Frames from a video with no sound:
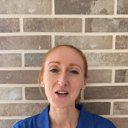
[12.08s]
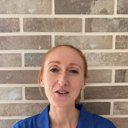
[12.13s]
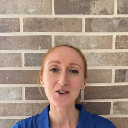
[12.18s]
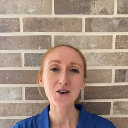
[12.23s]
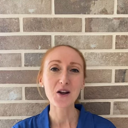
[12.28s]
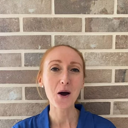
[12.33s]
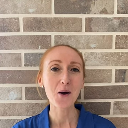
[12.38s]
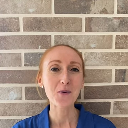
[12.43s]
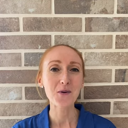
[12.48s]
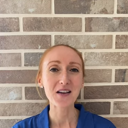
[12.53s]

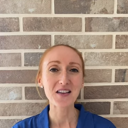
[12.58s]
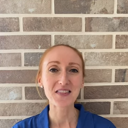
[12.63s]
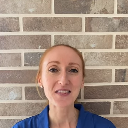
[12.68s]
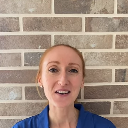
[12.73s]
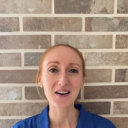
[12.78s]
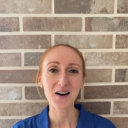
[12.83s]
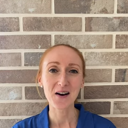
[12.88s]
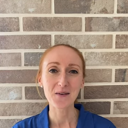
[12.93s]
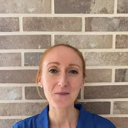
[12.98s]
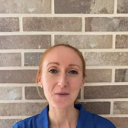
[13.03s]
knowing
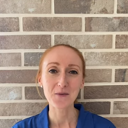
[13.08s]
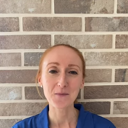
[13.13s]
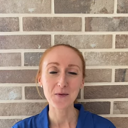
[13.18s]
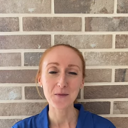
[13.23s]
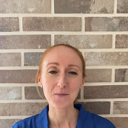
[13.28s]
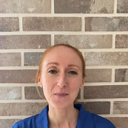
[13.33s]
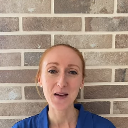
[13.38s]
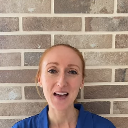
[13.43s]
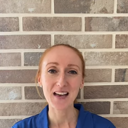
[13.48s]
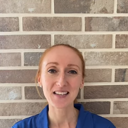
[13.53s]
that I will be
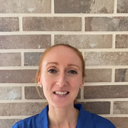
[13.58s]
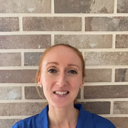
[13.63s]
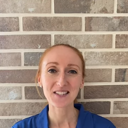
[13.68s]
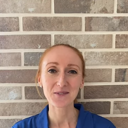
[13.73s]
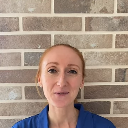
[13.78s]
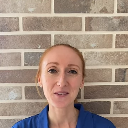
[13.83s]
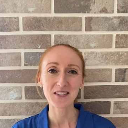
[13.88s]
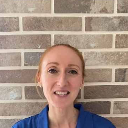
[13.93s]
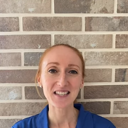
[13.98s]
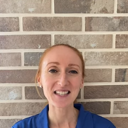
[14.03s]
met
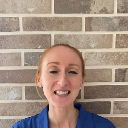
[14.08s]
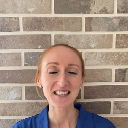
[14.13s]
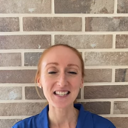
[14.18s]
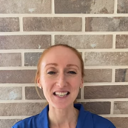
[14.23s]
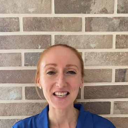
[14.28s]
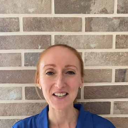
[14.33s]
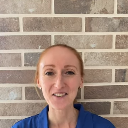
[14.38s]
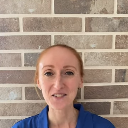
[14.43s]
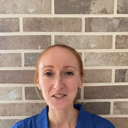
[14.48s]
with a sea